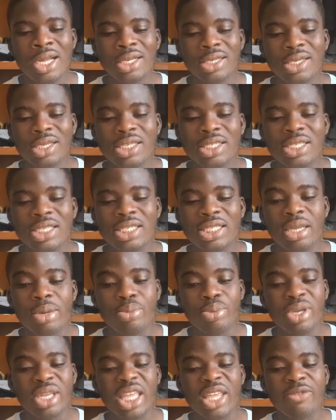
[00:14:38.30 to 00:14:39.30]
This is the
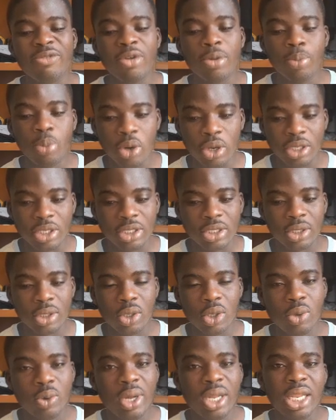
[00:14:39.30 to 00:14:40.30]
break-even point
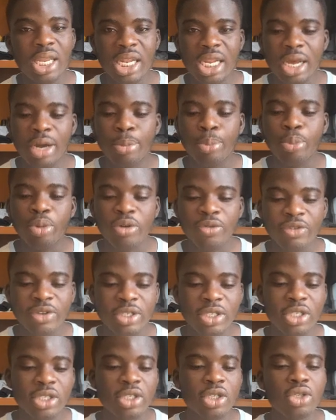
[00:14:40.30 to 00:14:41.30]
where neither
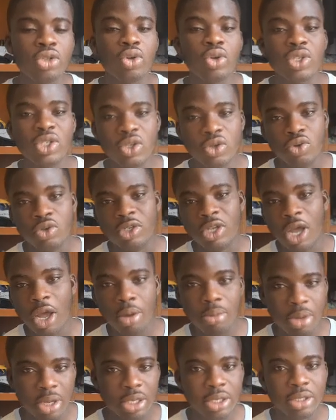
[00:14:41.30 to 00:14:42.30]
profits nor sales
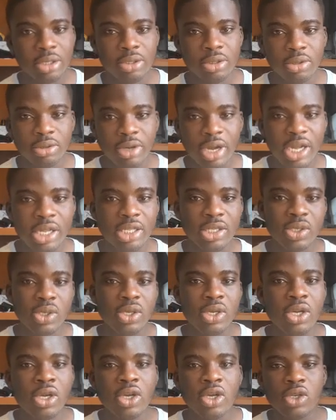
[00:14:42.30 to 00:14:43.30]
are made, right?
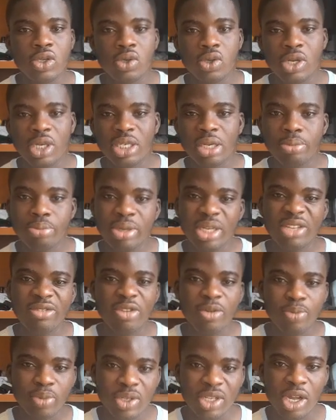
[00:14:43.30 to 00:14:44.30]
So that's the
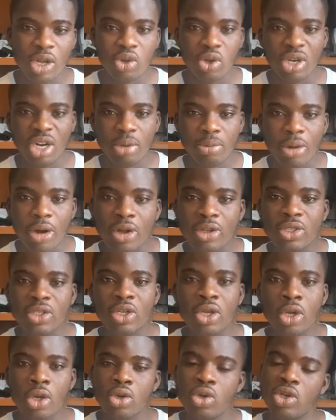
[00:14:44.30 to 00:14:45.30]
break-even point that I'm talking about.
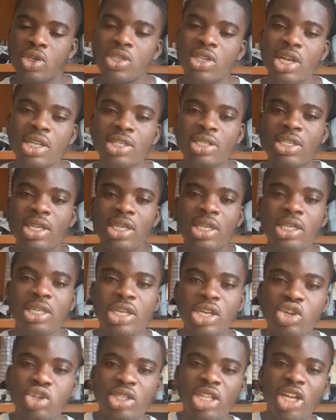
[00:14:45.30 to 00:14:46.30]
You start selling,
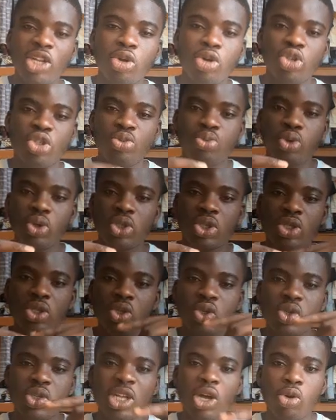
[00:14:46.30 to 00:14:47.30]
then you start
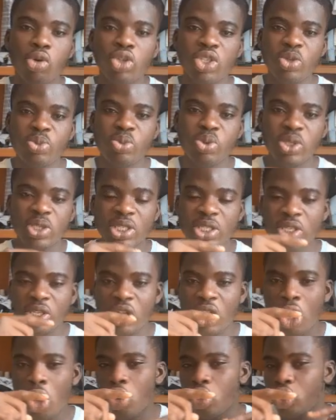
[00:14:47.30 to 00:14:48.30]
contributing.
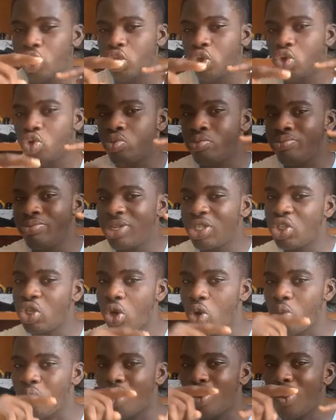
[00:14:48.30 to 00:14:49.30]
Until you meet
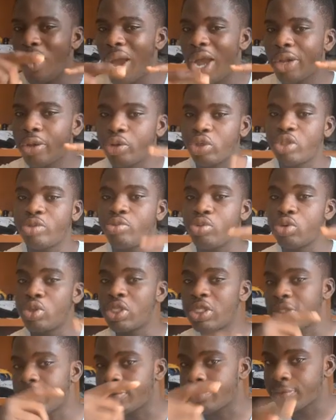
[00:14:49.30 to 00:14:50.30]
your required
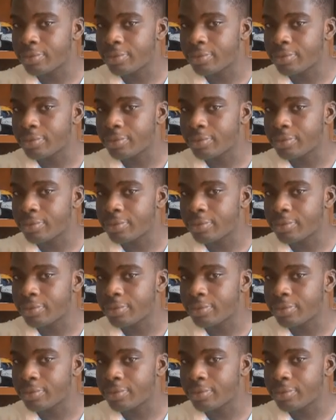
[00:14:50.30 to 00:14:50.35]
contribution.